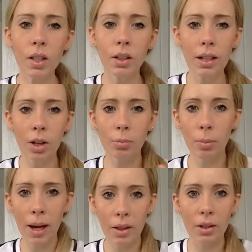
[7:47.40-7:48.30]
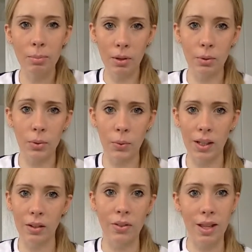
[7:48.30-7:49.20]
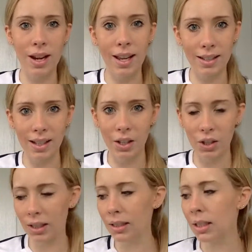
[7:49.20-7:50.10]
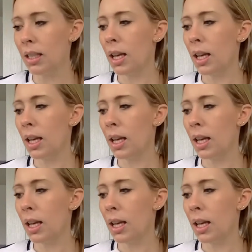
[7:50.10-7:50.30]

can help repair those muscles quicker for the next session.